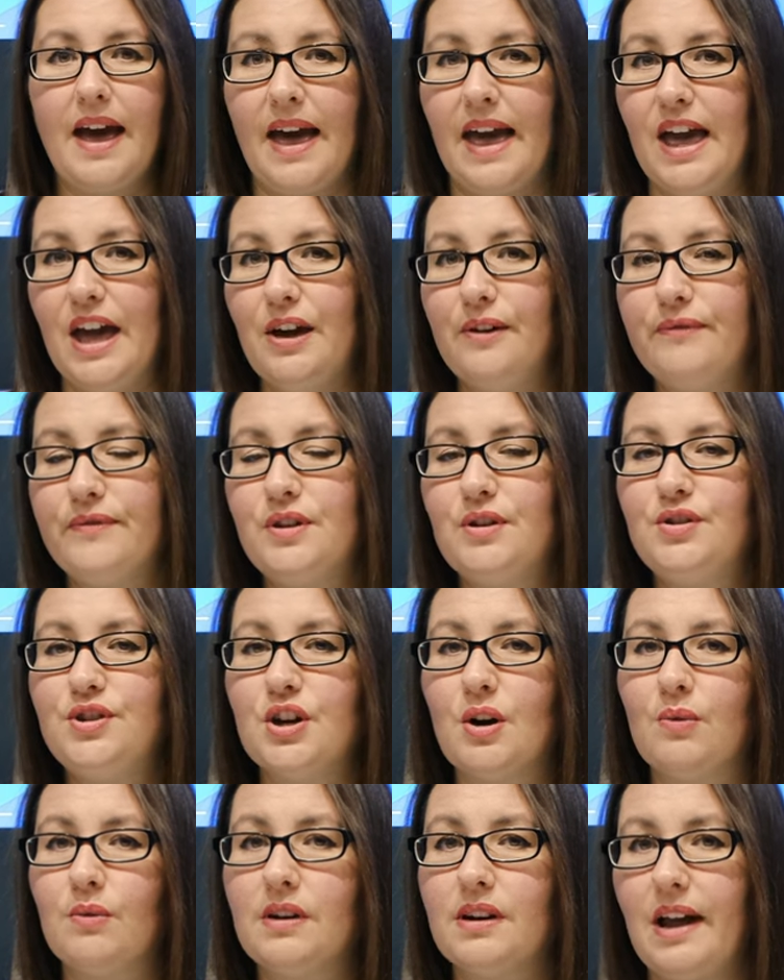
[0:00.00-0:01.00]
If you
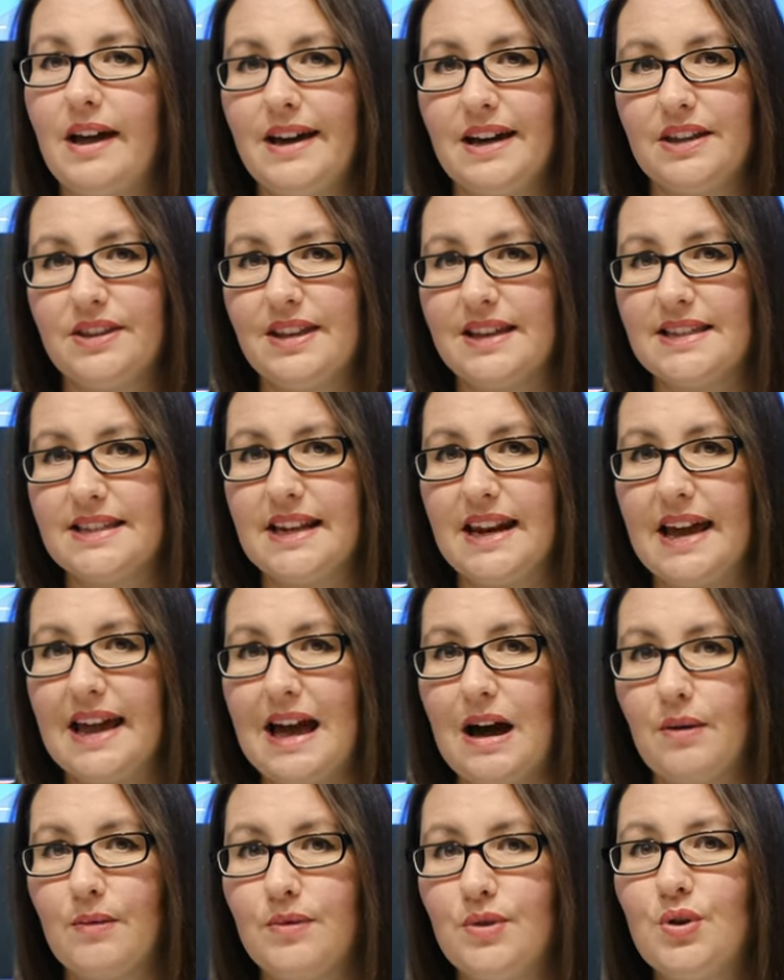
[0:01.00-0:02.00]
don't like this
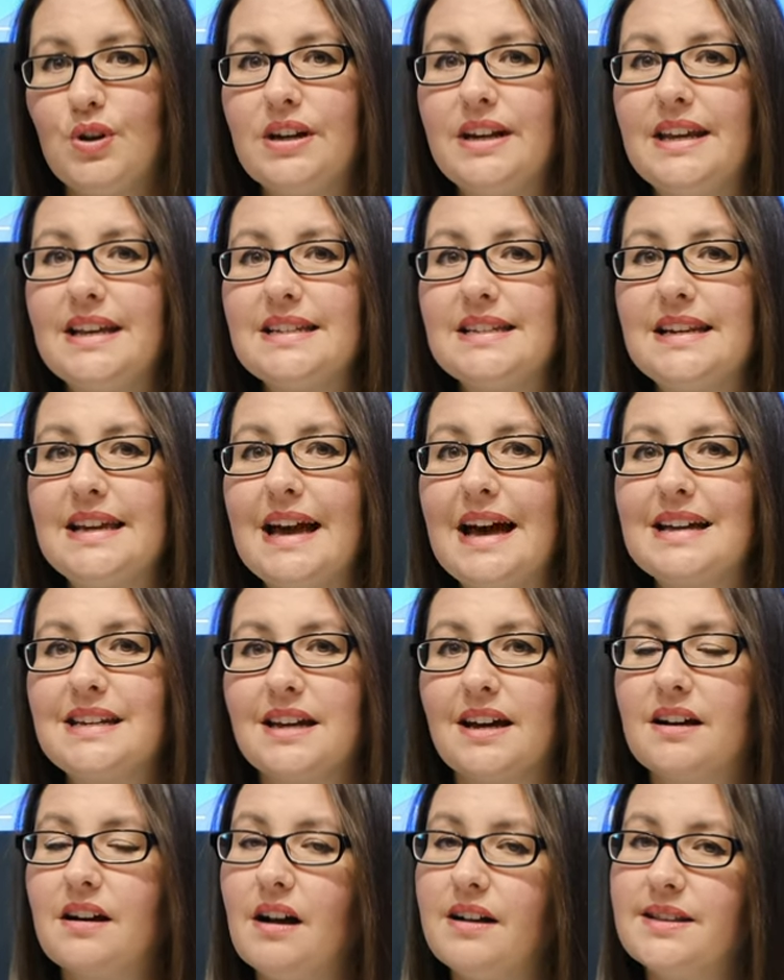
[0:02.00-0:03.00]
layout, you can easily add
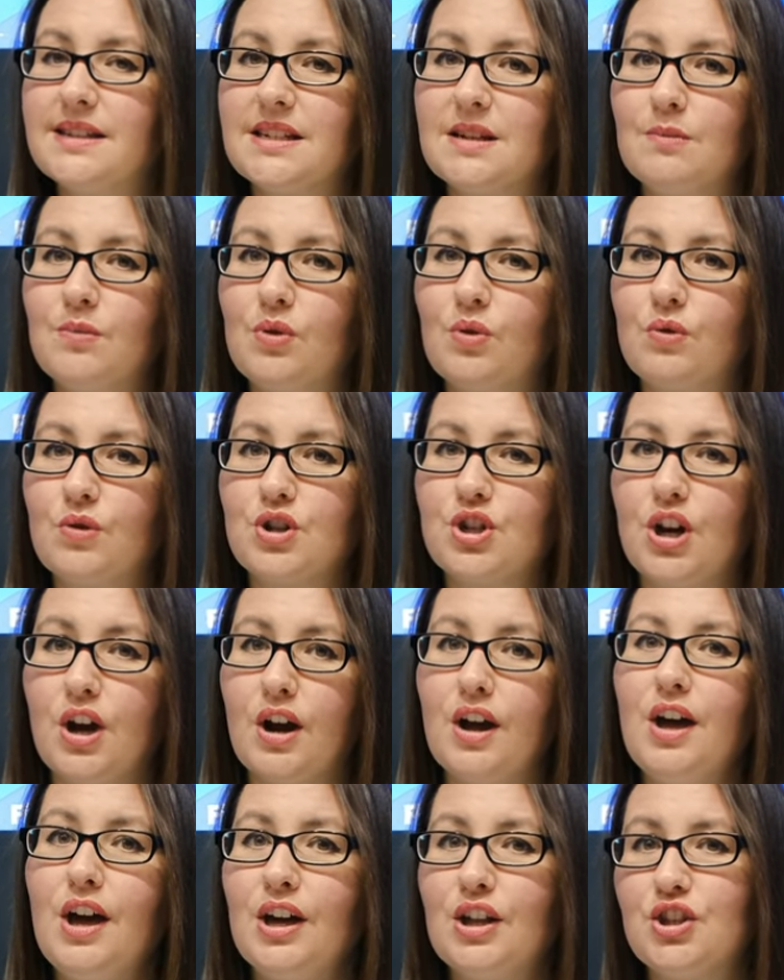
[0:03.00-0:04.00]
a custom
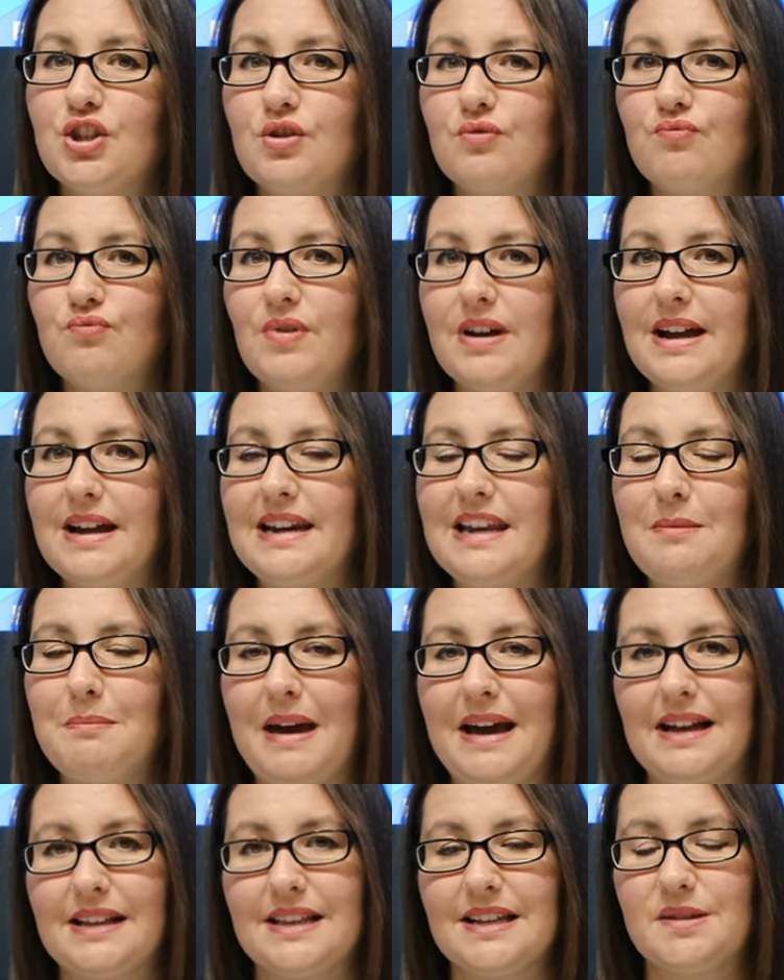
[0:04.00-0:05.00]
launcher to really
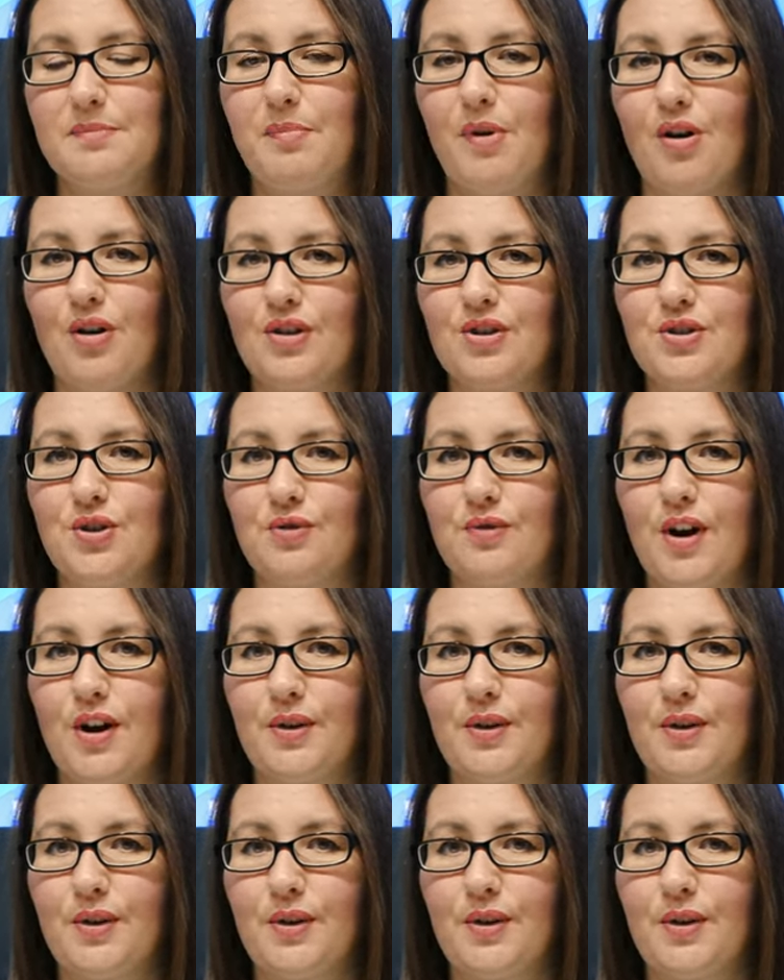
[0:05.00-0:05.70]
make this box your